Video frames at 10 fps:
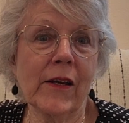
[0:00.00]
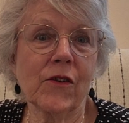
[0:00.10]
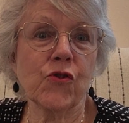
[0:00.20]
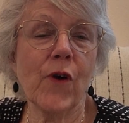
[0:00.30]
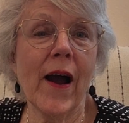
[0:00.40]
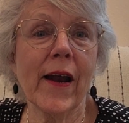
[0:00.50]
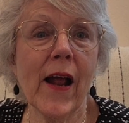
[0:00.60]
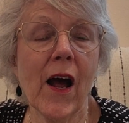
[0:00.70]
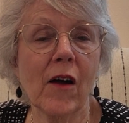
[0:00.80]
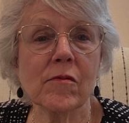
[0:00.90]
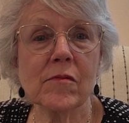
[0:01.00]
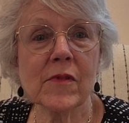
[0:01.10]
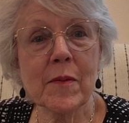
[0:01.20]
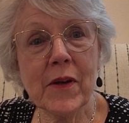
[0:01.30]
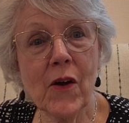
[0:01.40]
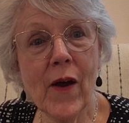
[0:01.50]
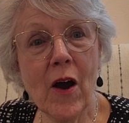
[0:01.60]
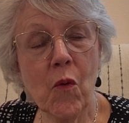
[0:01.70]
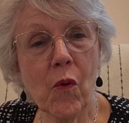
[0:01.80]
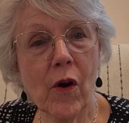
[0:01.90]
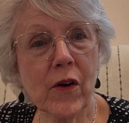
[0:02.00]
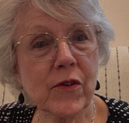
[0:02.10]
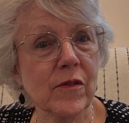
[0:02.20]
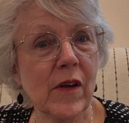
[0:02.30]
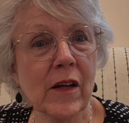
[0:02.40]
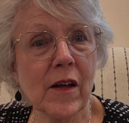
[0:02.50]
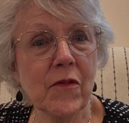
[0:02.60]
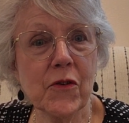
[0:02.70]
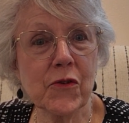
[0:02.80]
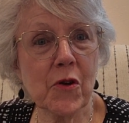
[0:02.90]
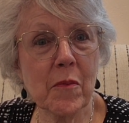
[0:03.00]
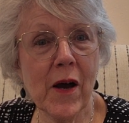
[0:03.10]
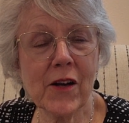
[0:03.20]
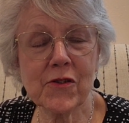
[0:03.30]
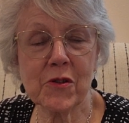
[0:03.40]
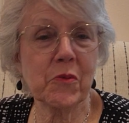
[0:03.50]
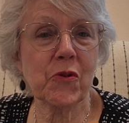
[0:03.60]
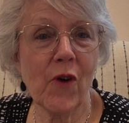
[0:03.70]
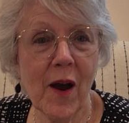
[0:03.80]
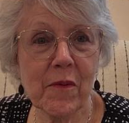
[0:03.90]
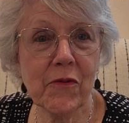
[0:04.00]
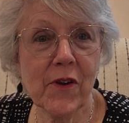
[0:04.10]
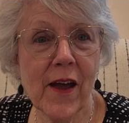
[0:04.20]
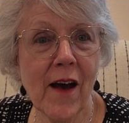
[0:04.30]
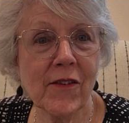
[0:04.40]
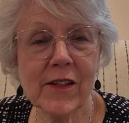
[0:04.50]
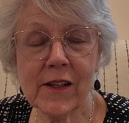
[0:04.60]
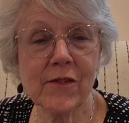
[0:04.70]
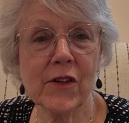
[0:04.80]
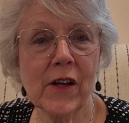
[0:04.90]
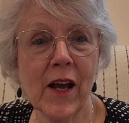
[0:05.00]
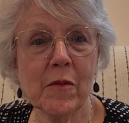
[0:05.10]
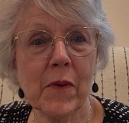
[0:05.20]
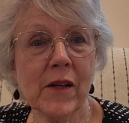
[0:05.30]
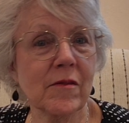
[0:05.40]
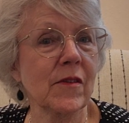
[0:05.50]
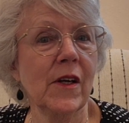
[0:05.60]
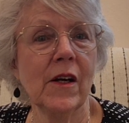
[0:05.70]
try it out. Let me know how it works. I love you so much. Subscribe if you haven't. Hit the like button.